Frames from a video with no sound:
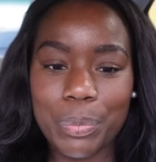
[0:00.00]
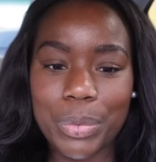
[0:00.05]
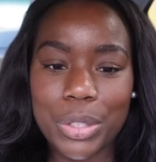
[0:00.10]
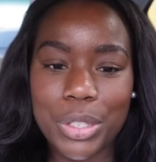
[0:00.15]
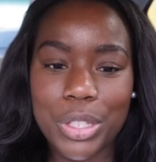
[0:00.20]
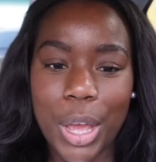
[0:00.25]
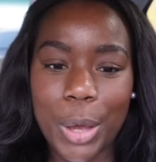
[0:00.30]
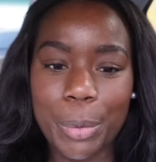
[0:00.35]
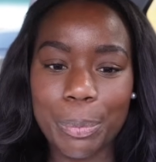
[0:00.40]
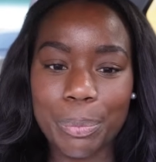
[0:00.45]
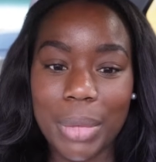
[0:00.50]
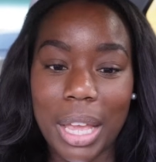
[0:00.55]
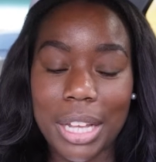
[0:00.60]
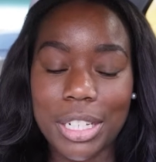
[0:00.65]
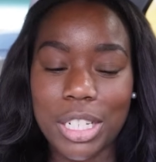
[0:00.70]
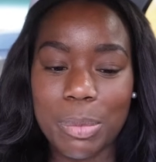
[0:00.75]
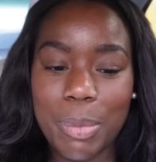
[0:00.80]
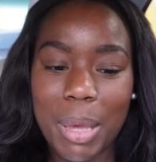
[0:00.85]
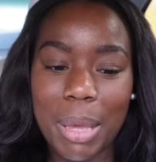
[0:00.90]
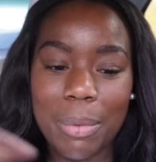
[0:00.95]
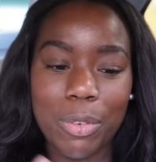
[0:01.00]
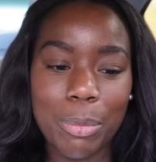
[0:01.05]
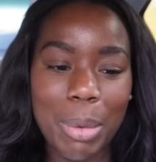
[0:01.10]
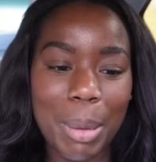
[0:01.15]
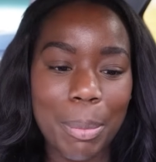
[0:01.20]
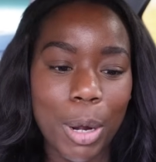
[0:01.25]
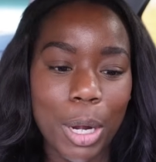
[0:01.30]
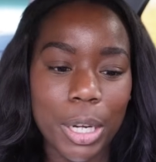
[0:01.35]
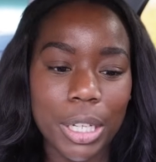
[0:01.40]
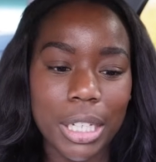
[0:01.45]
So I just paid for
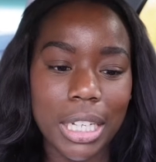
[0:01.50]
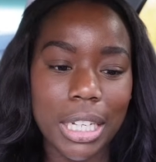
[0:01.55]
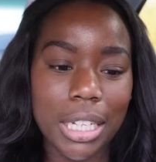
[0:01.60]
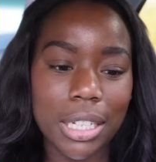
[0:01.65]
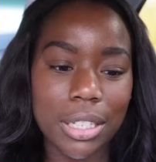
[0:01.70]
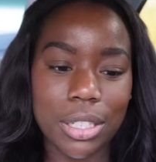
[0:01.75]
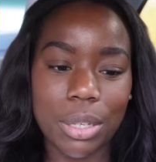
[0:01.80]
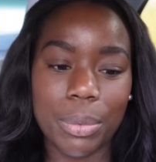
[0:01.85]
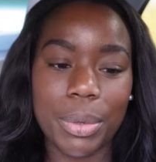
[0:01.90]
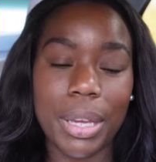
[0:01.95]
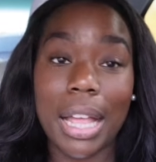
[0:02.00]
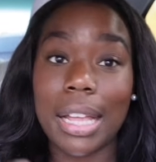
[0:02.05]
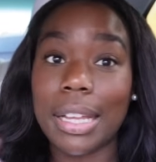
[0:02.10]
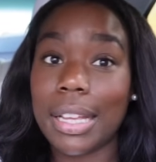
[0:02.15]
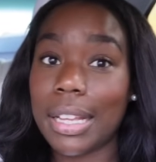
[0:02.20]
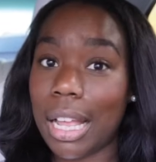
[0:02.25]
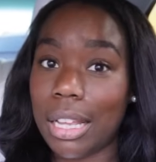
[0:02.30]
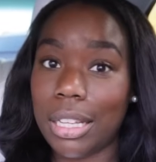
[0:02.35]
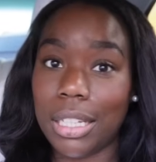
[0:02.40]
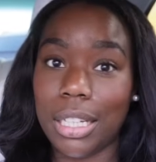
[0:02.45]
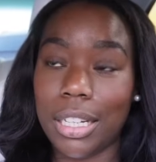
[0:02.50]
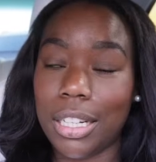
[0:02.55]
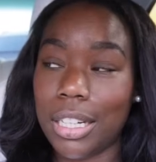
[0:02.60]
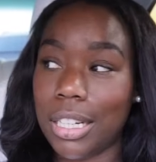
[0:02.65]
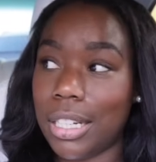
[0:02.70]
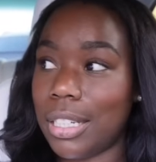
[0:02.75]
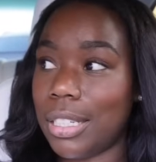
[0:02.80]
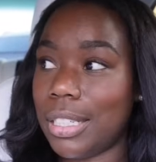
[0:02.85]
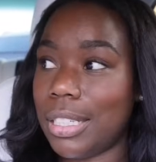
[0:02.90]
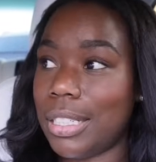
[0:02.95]
my parking, so we gotta get out of
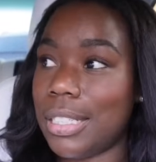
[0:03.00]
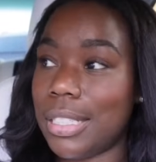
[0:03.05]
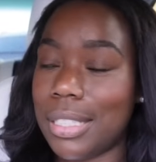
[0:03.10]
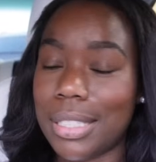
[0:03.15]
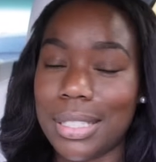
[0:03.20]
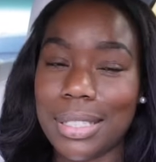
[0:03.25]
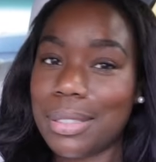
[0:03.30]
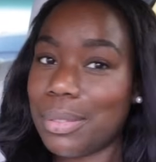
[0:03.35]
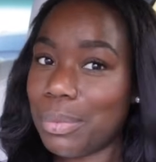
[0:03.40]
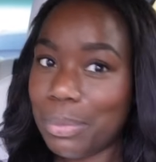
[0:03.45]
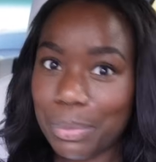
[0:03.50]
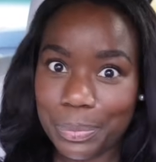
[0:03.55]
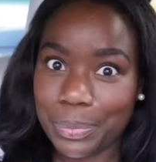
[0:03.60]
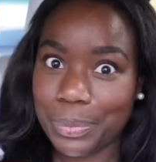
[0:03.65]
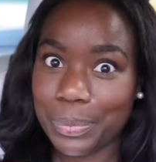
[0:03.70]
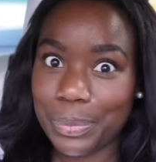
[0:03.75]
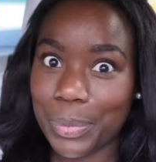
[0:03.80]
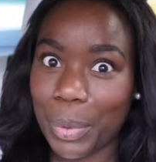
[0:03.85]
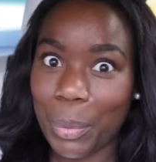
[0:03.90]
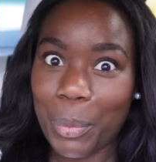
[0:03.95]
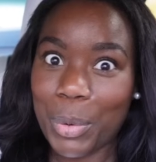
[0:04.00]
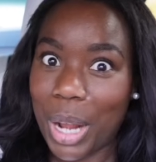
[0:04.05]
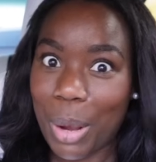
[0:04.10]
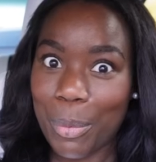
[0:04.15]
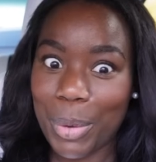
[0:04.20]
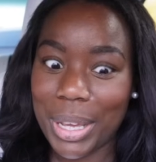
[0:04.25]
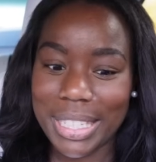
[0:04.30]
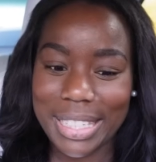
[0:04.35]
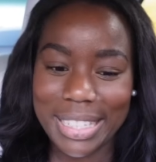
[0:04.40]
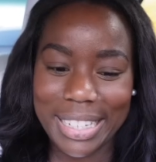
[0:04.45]
here because we're not
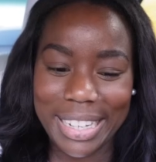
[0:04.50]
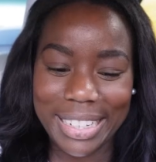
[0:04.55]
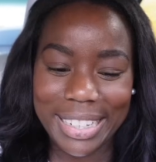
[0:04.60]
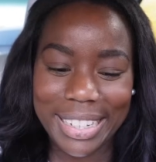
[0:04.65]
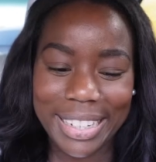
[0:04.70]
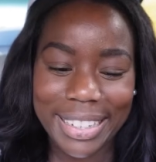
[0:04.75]
wasting.